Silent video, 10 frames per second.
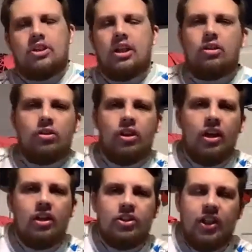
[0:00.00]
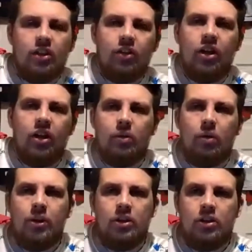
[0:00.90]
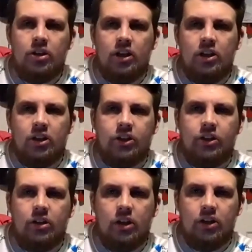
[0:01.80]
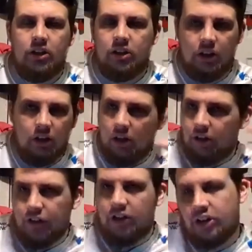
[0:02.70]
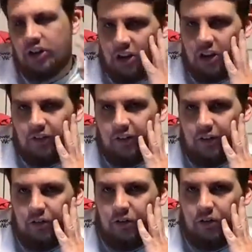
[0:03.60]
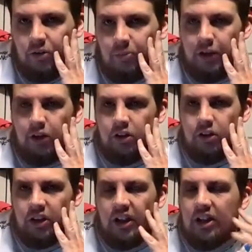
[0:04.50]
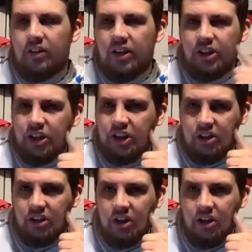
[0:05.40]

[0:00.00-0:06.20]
I don't think it will be seen as like a great season if they lose because they did it last year.